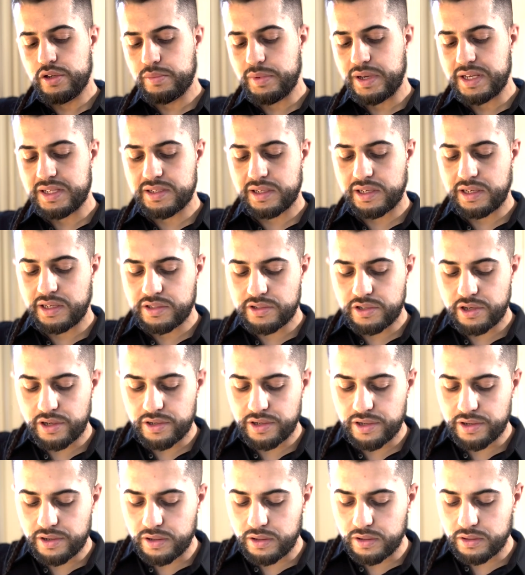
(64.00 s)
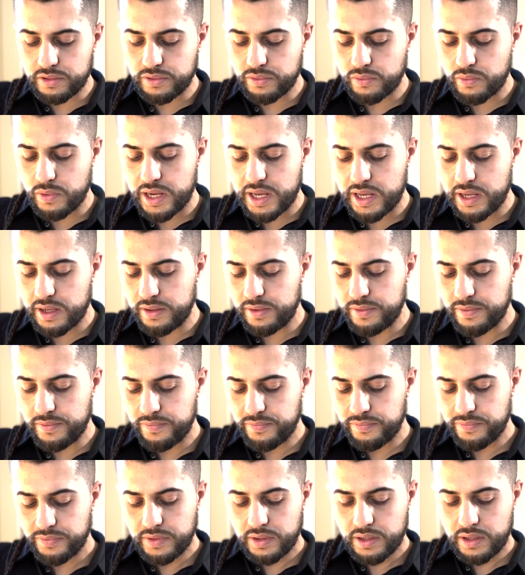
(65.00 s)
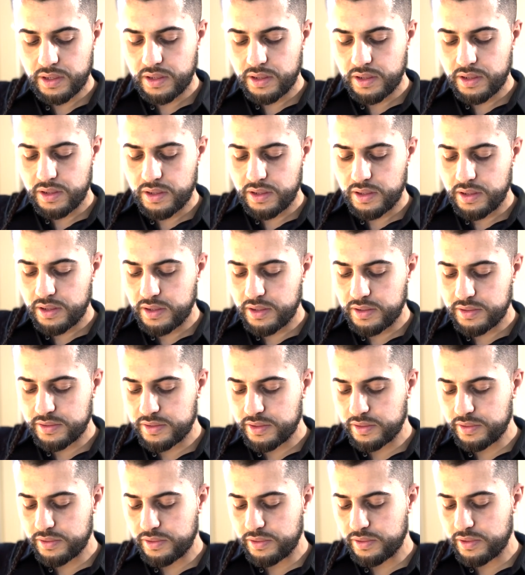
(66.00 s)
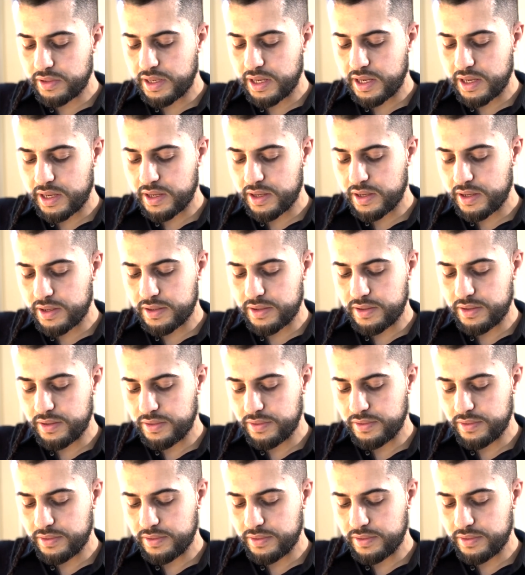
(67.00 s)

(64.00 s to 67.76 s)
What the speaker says: basically turn it all the way until you can